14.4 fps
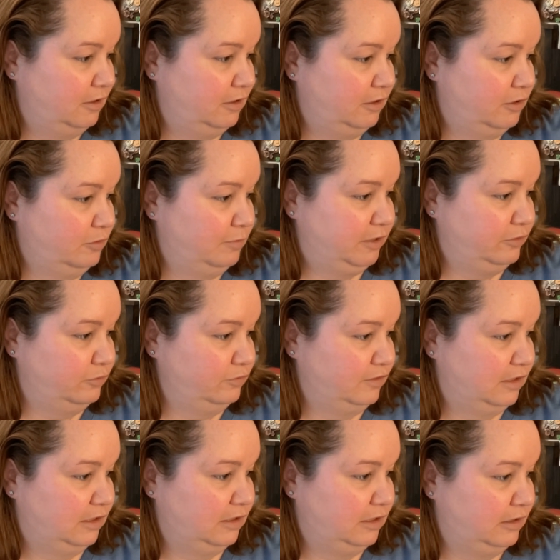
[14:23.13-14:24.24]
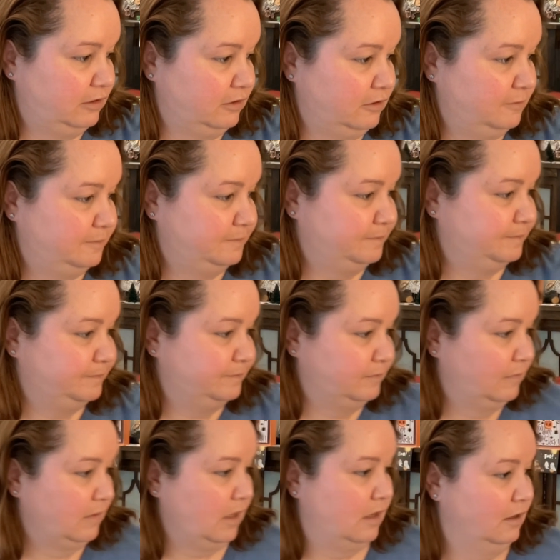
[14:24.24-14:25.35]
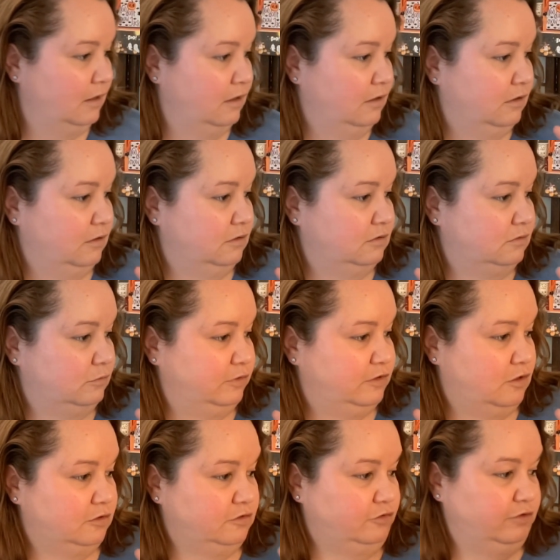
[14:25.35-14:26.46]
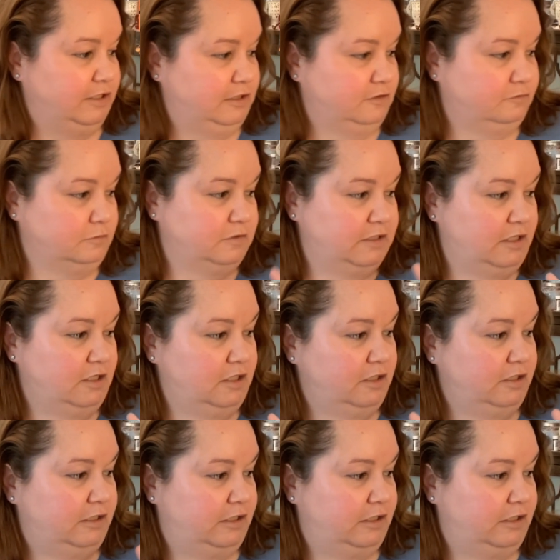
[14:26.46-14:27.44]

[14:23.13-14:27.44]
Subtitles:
my new thing here. So we talked greetings from Santa,